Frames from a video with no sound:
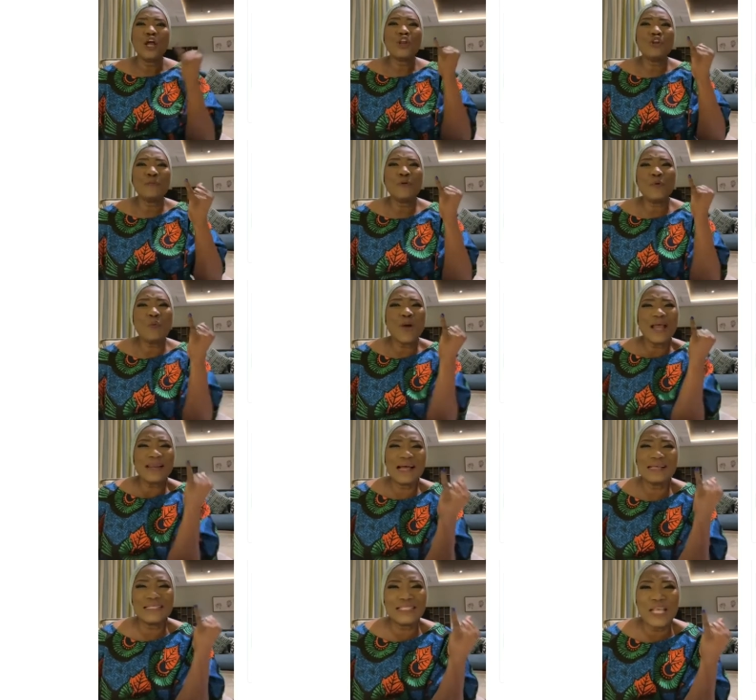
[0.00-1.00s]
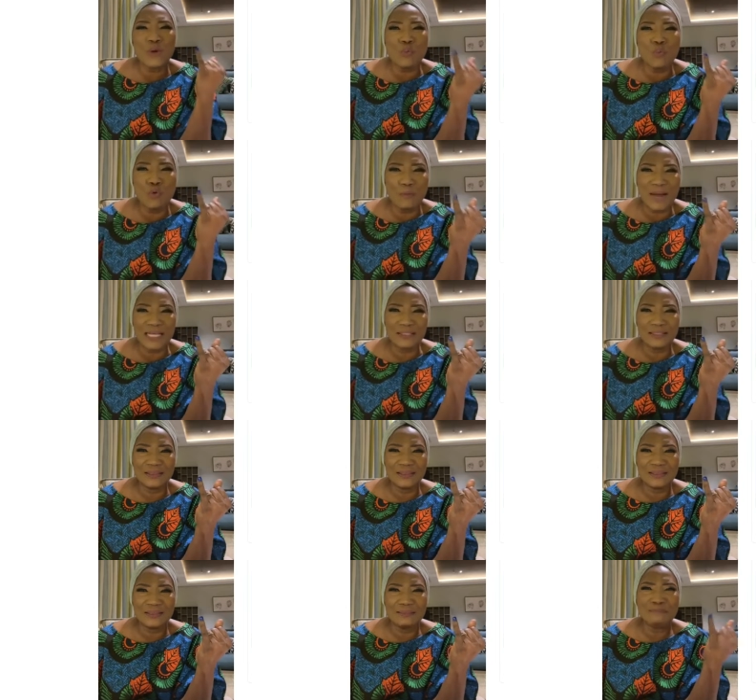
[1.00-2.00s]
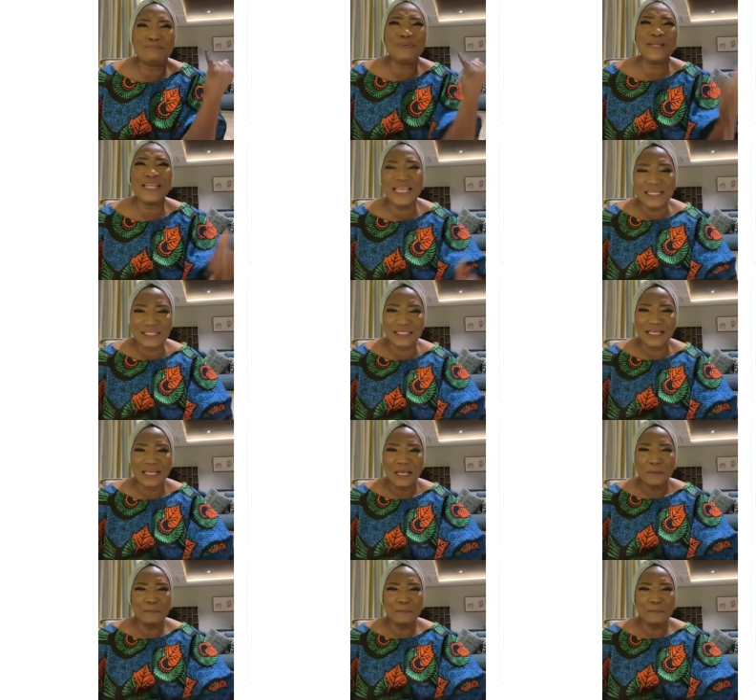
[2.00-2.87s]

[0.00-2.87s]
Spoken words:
Number one, as a woman, please